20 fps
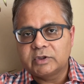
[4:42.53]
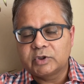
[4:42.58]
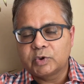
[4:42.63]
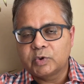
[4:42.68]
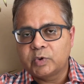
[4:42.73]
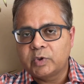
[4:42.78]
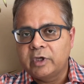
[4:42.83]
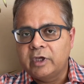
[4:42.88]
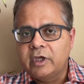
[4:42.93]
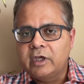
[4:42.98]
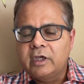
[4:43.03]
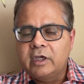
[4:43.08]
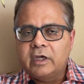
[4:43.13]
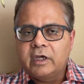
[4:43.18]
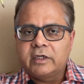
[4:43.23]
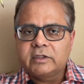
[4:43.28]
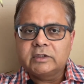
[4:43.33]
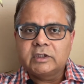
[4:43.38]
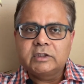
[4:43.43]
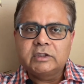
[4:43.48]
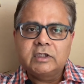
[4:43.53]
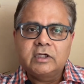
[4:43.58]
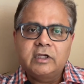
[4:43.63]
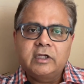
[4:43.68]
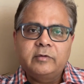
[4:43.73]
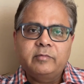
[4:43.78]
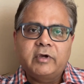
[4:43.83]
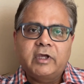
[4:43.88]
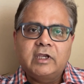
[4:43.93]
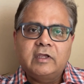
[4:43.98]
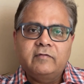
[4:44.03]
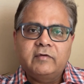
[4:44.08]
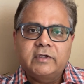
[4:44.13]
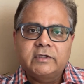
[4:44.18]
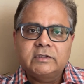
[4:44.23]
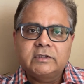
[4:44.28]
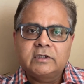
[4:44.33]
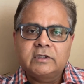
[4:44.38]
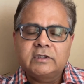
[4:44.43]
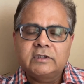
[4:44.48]
So essentially in many
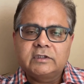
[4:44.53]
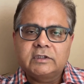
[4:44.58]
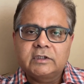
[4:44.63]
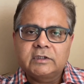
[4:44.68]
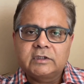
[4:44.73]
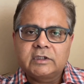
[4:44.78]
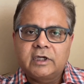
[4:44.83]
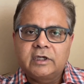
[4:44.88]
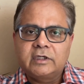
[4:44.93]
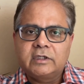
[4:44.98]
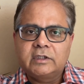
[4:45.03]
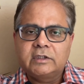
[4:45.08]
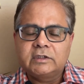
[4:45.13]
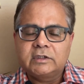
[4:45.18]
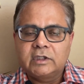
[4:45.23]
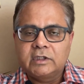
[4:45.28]
ways the research scientist